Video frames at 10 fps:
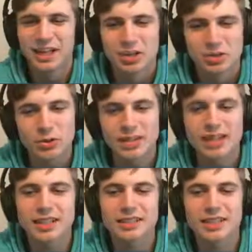Troll
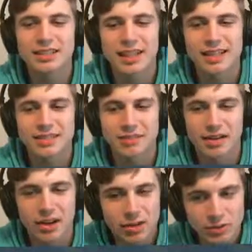slingers these days
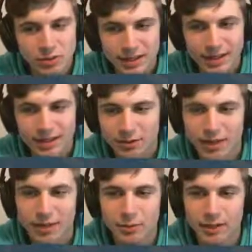aren't really that
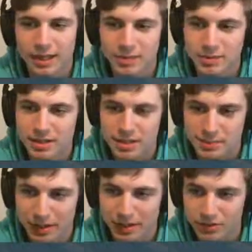great when it comes to these
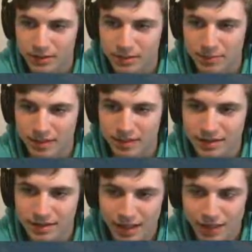battle type
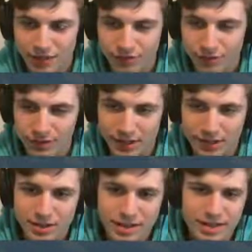things, I've found
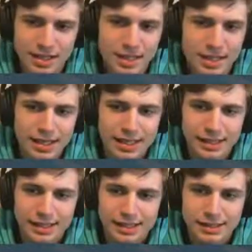out, and
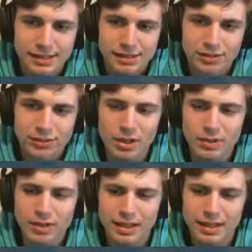
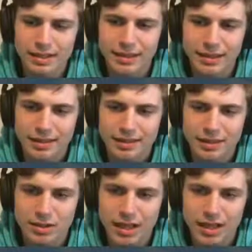frequently
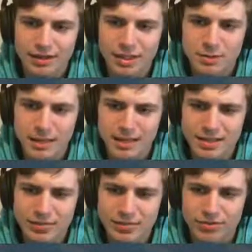they're kind of
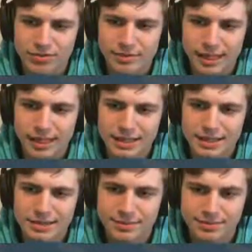expensive and